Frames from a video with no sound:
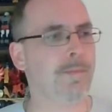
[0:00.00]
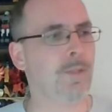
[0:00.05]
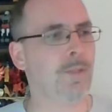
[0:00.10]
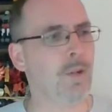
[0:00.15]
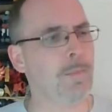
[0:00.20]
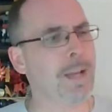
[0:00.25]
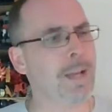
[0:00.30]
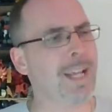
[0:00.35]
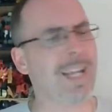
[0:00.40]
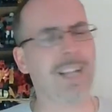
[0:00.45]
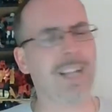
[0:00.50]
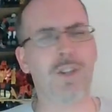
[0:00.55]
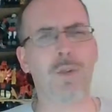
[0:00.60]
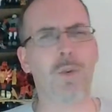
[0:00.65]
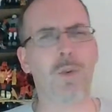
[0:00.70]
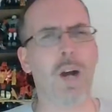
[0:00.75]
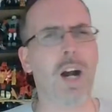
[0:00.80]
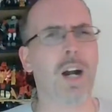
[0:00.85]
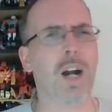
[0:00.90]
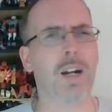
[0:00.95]
making it
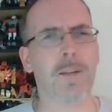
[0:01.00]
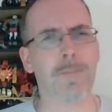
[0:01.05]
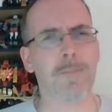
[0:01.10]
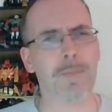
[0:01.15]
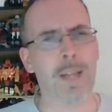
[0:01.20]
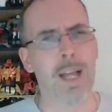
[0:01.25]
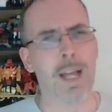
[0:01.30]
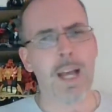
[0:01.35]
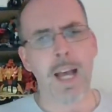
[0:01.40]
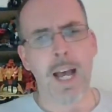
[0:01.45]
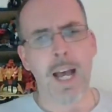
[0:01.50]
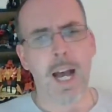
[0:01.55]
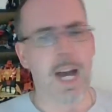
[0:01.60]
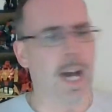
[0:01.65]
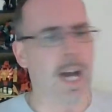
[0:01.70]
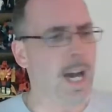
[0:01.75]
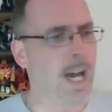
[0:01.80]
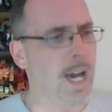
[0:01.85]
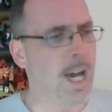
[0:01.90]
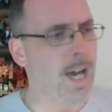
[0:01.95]
too hard.
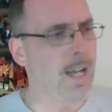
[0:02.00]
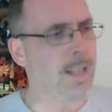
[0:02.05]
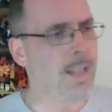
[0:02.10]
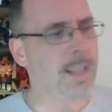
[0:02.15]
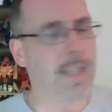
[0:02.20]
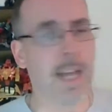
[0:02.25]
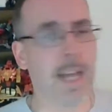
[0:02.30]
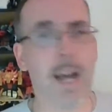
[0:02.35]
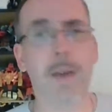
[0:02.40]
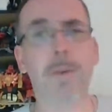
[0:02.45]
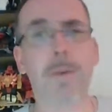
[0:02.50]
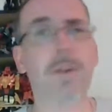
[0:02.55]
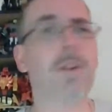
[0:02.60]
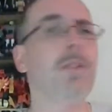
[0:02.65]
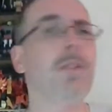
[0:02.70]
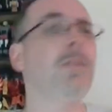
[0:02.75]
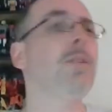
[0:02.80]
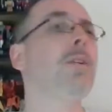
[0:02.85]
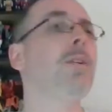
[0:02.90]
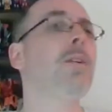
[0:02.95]
Now we're
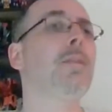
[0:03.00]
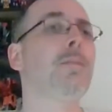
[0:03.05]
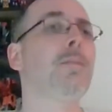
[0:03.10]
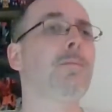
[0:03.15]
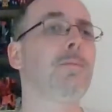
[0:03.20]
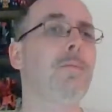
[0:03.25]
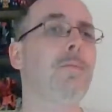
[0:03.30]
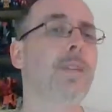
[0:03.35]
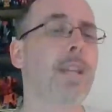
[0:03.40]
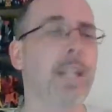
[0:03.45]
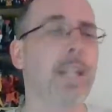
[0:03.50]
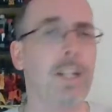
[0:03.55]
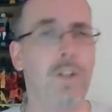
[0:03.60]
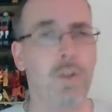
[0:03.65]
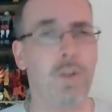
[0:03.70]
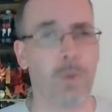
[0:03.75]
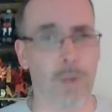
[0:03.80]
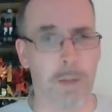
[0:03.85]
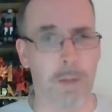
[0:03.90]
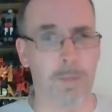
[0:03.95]
going to get
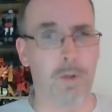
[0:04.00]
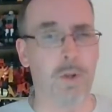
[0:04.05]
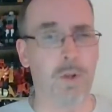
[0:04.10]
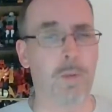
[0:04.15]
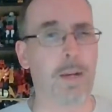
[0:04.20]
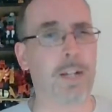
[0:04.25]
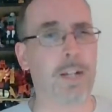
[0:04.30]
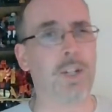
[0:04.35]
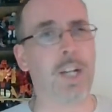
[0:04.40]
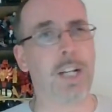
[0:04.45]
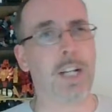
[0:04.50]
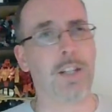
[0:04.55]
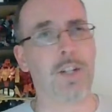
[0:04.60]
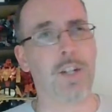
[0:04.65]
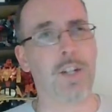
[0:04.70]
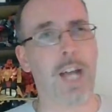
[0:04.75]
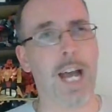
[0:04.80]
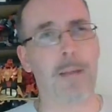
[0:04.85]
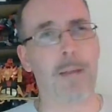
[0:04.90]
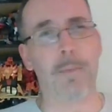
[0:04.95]
into, I'm going to go back and check the
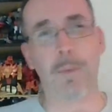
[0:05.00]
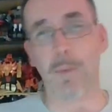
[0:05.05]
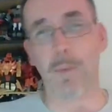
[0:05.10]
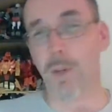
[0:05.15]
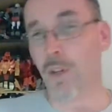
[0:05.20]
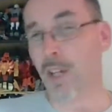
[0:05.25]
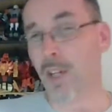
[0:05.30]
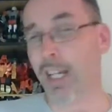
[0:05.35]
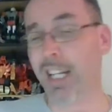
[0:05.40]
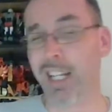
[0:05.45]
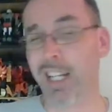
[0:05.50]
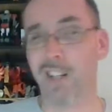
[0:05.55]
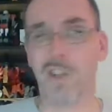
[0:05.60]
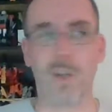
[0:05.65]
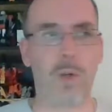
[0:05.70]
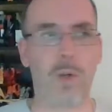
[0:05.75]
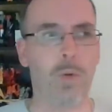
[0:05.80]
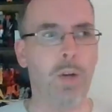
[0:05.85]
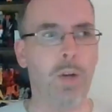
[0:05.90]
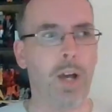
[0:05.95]
chat, but we're going to get
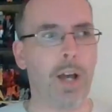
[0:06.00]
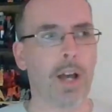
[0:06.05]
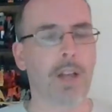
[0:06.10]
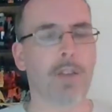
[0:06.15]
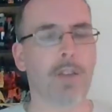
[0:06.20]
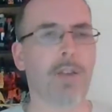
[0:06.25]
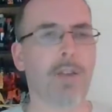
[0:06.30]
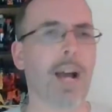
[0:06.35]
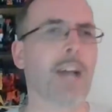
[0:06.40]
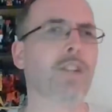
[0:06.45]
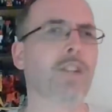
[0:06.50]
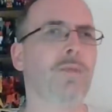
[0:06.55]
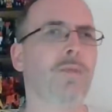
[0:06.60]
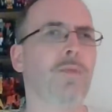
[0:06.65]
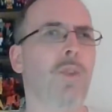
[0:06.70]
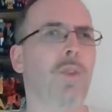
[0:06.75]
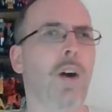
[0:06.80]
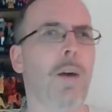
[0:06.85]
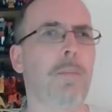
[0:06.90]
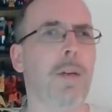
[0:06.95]
into the reaction
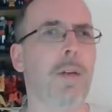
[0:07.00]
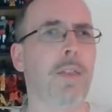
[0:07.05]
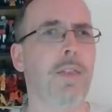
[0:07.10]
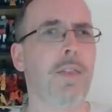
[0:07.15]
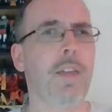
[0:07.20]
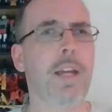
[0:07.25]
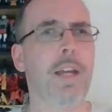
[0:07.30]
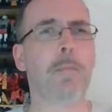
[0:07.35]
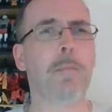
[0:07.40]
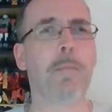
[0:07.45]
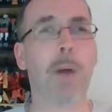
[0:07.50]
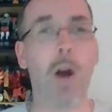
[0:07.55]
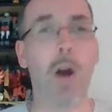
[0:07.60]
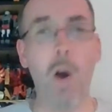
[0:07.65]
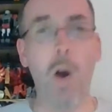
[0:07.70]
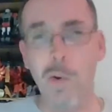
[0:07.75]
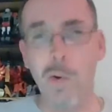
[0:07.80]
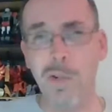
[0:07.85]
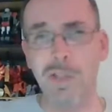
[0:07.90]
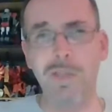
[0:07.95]
from the
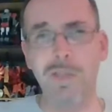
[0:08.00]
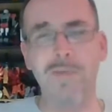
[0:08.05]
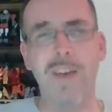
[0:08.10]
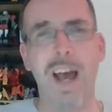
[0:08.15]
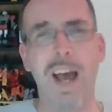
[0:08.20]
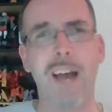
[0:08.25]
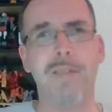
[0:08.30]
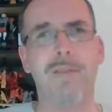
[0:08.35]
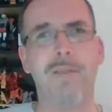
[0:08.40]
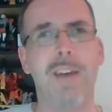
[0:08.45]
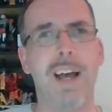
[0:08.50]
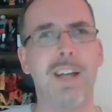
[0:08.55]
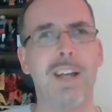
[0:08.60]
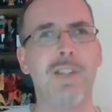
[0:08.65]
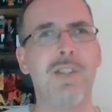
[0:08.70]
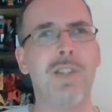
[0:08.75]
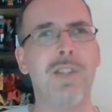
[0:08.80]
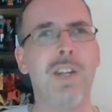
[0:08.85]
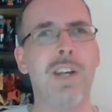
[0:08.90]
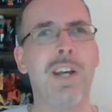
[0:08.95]
post-Fan
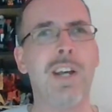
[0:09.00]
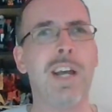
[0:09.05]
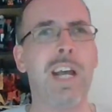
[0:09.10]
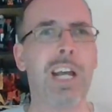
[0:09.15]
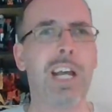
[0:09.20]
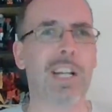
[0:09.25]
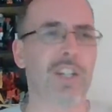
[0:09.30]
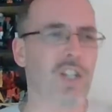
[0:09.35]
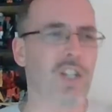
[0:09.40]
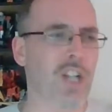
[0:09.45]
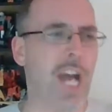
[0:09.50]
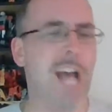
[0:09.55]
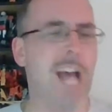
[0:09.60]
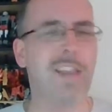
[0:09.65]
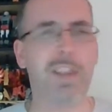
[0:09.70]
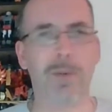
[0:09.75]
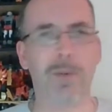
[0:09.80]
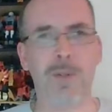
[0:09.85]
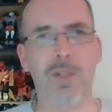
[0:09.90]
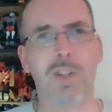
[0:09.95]
Fest
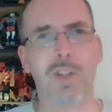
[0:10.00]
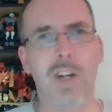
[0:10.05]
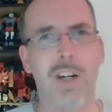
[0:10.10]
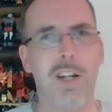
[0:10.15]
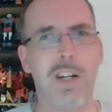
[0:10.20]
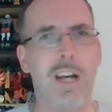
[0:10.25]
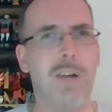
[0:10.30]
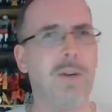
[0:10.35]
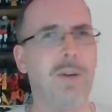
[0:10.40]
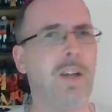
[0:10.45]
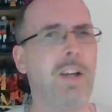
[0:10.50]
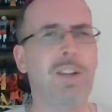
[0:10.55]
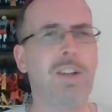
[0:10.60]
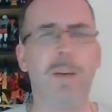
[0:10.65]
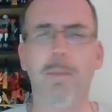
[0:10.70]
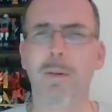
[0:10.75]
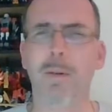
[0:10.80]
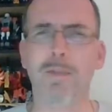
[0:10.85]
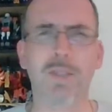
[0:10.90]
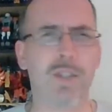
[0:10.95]
chat that was done. A
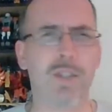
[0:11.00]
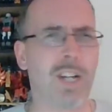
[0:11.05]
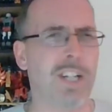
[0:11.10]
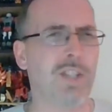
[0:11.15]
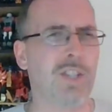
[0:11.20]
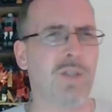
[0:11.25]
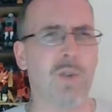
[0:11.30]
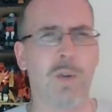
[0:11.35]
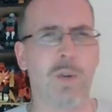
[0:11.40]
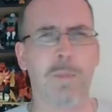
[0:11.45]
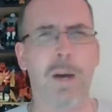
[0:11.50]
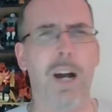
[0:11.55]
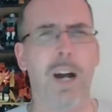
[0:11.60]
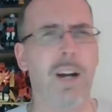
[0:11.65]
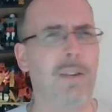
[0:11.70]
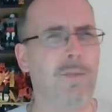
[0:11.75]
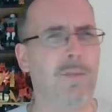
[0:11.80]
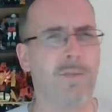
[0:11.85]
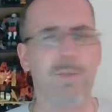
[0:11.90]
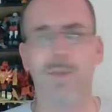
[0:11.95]
number of sites took
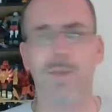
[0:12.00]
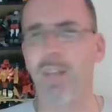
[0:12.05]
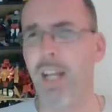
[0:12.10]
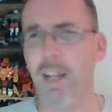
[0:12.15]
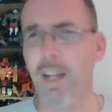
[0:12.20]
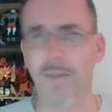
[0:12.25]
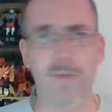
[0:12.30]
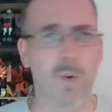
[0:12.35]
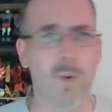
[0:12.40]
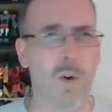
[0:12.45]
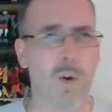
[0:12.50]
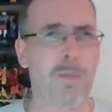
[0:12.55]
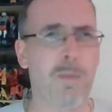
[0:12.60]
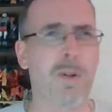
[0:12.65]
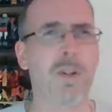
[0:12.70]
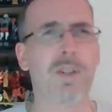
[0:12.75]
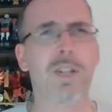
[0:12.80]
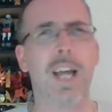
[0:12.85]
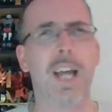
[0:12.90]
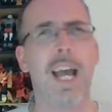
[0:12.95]
part, from
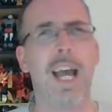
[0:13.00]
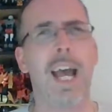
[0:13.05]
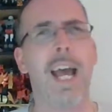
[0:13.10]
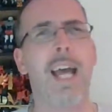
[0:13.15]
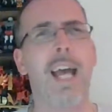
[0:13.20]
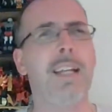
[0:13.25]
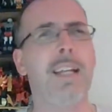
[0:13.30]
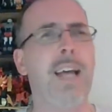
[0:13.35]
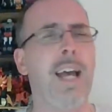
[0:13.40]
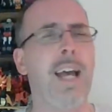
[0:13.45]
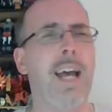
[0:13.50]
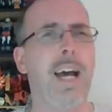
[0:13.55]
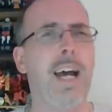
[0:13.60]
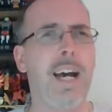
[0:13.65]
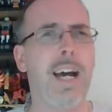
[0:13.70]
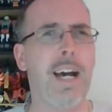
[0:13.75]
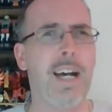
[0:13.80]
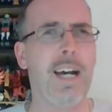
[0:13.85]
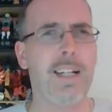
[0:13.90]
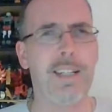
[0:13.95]
T-Formers and
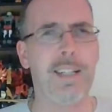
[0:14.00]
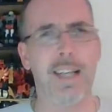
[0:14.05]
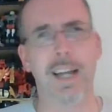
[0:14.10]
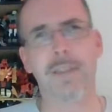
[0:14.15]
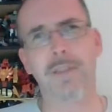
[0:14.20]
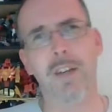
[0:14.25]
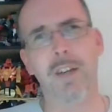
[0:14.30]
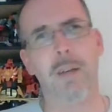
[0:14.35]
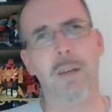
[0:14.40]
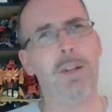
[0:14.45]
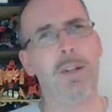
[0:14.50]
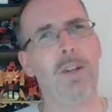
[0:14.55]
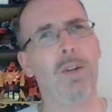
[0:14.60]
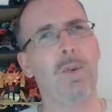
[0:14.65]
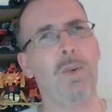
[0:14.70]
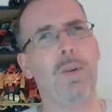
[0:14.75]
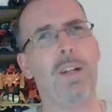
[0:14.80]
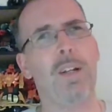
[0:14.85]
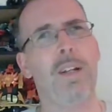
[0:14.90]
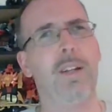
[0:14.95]
TFW